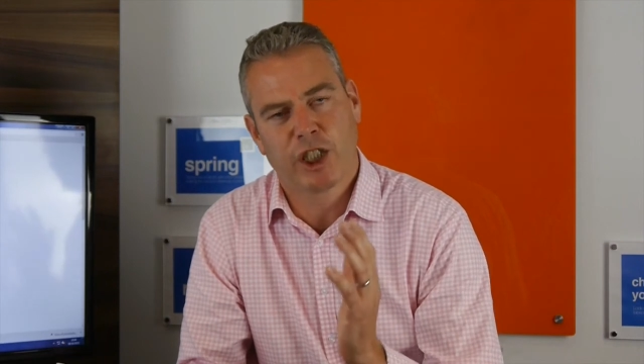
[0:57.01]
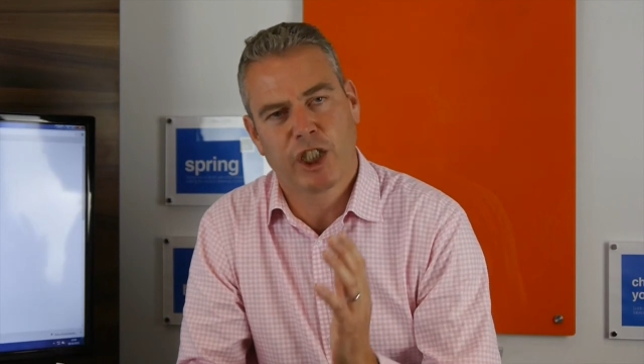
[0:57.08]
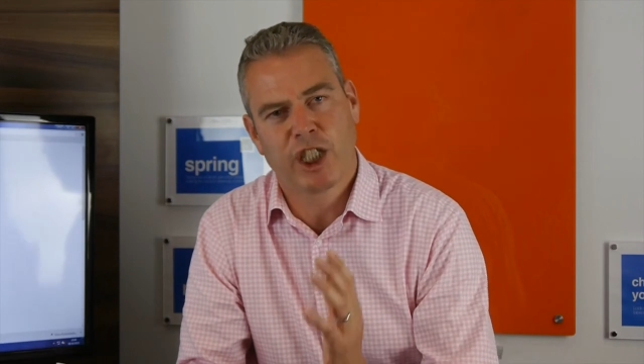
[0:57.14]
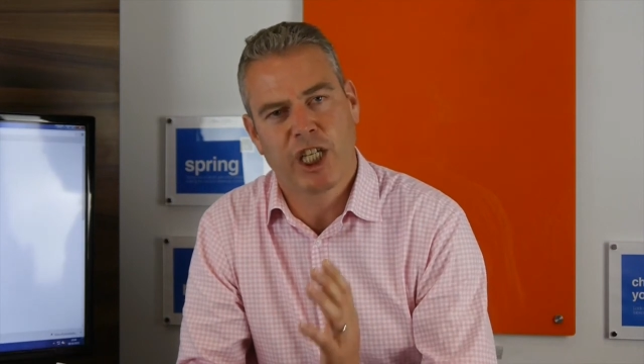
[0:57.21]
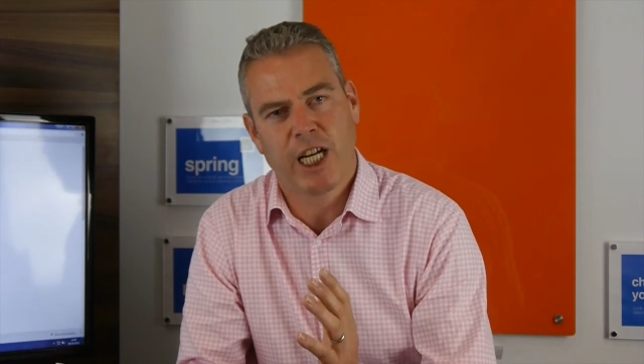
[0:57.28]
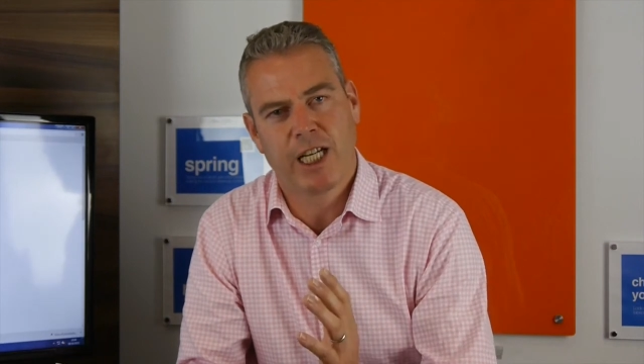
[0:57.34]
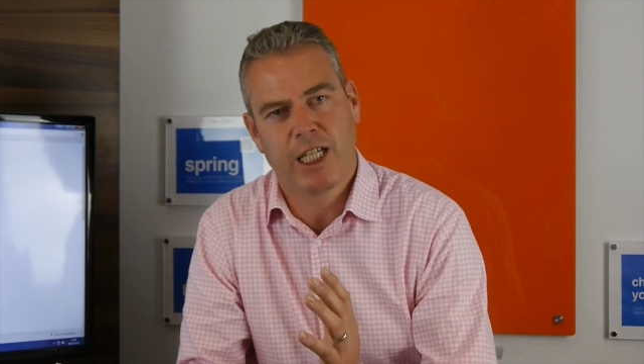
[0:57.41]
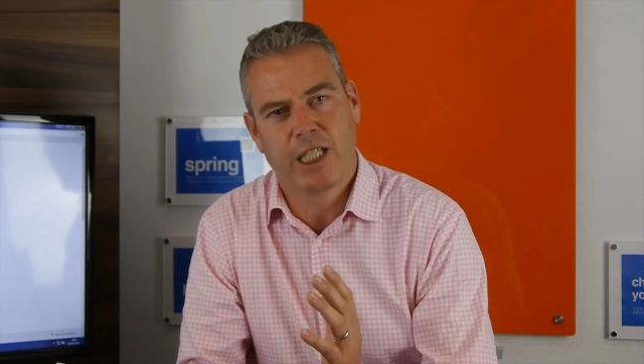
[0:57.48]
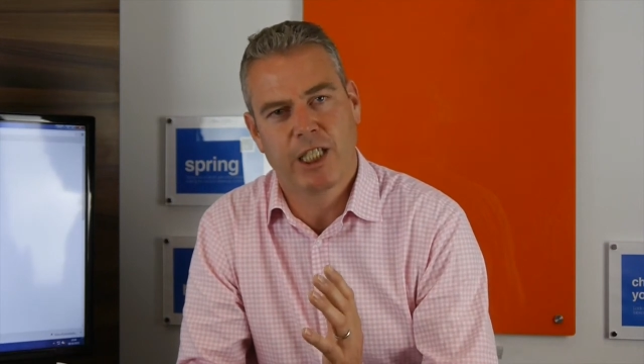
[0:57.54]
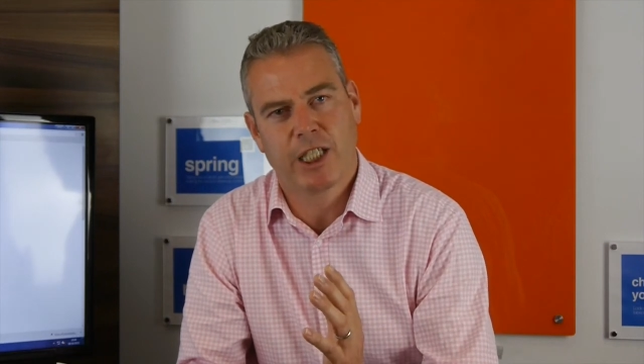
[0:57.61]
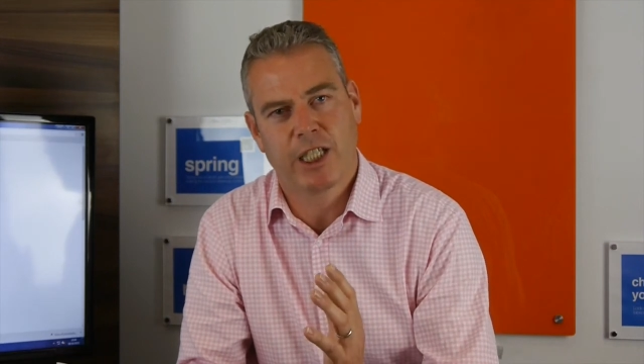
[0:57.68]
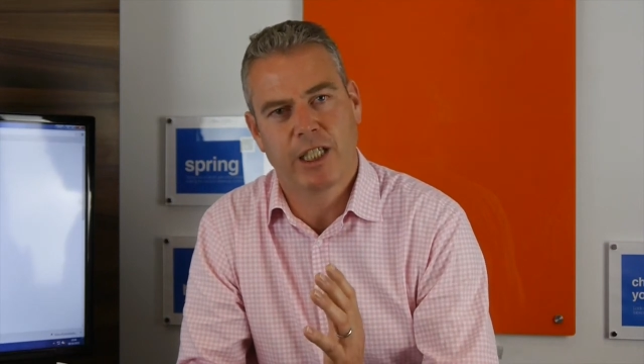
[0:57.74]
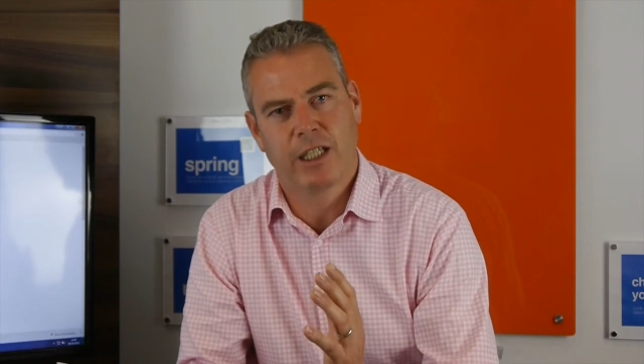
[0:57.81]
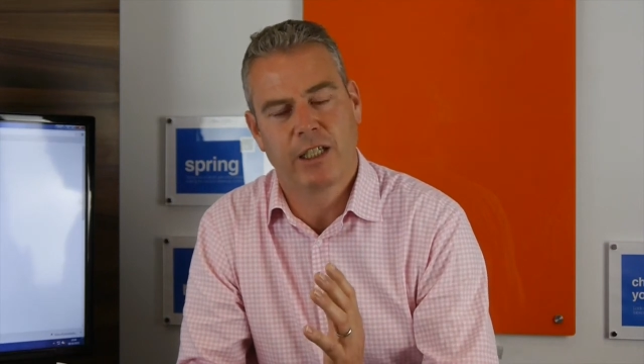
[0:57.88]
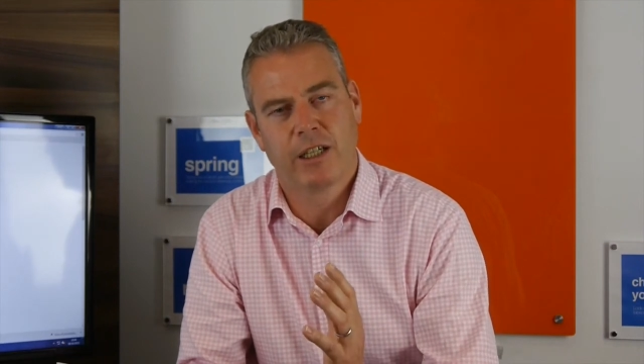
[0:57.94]

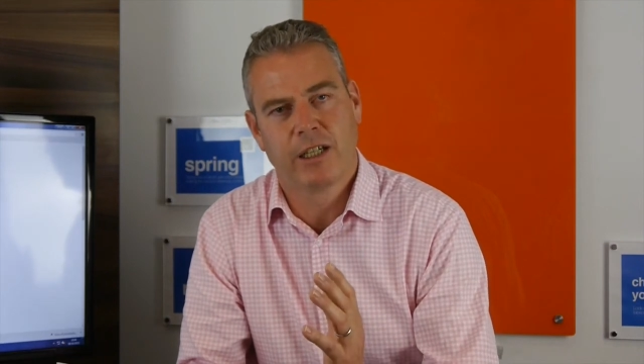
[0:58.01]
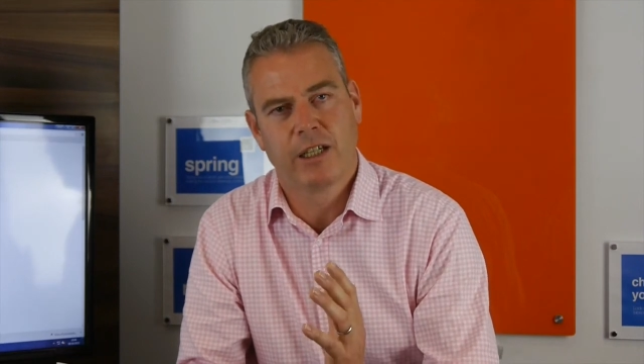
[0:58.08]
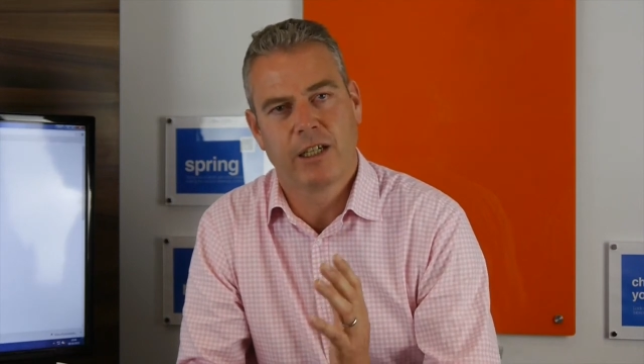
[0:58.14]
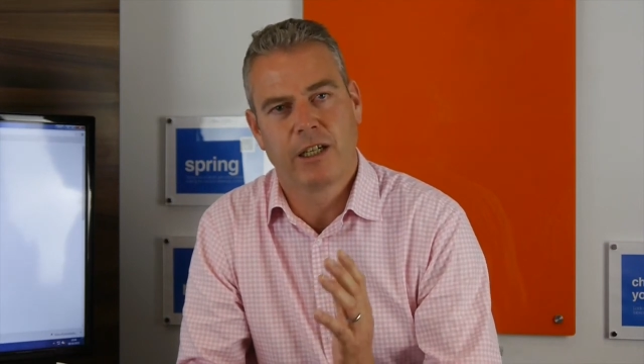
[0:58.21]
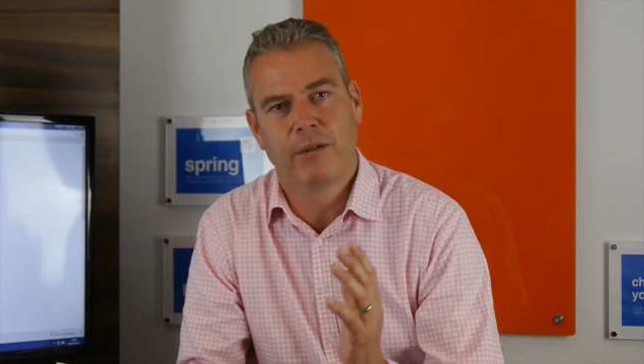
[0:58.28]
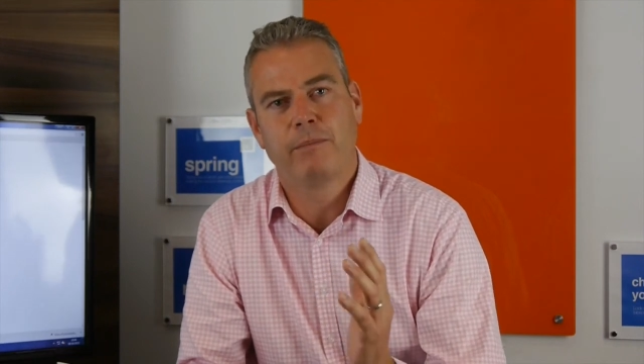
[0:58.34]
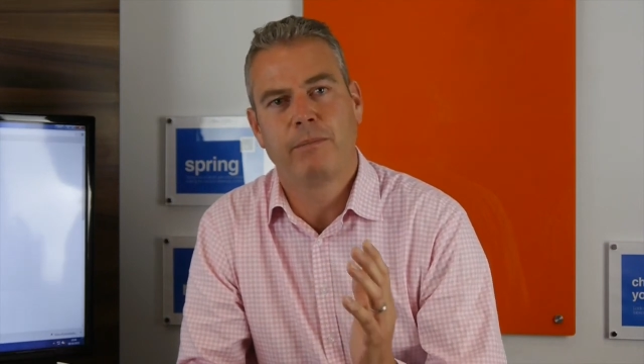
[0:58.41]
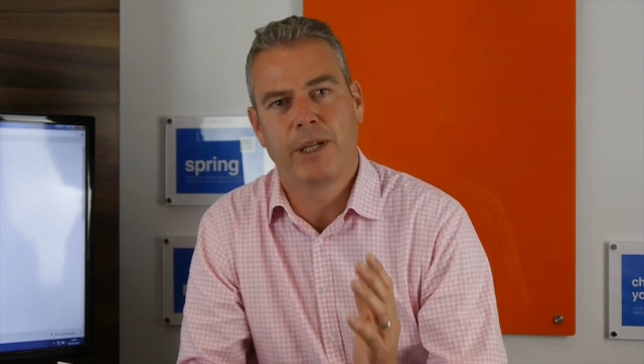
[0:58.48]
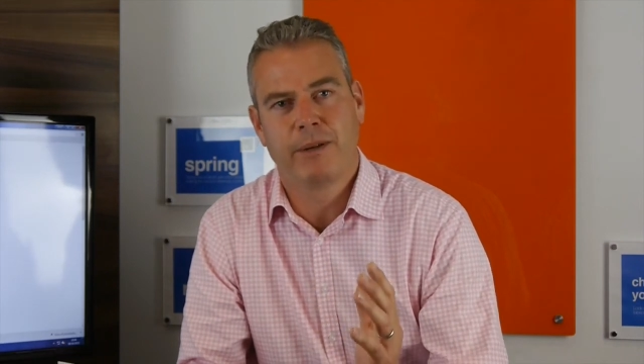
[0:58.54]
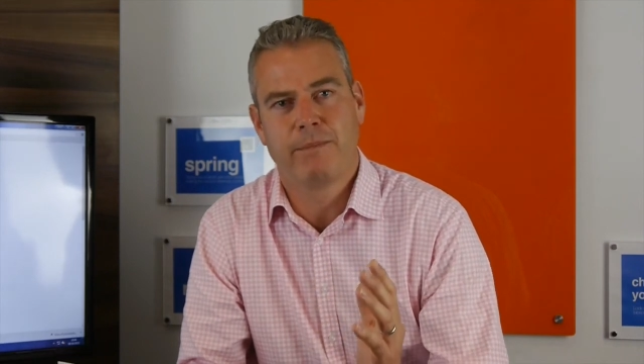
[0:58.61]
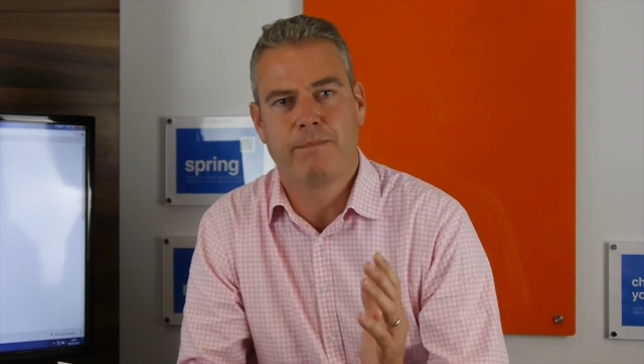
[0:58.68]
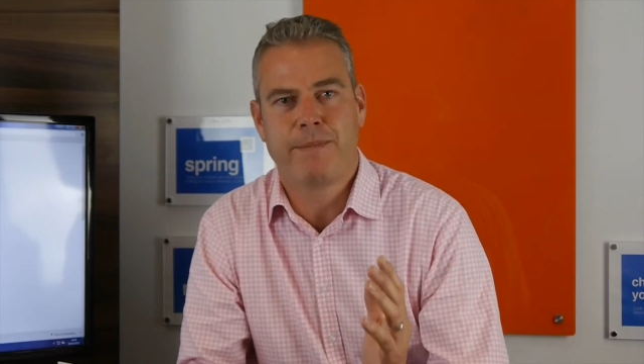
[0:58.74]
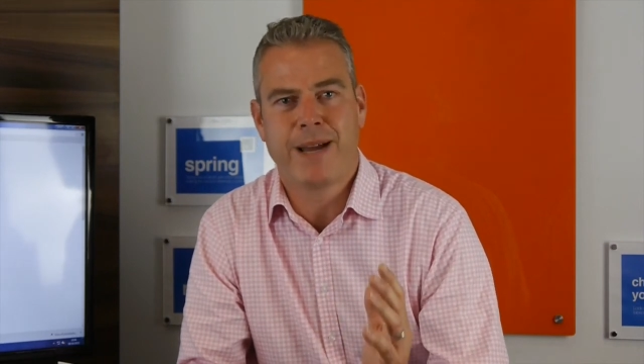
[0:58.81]
changing and being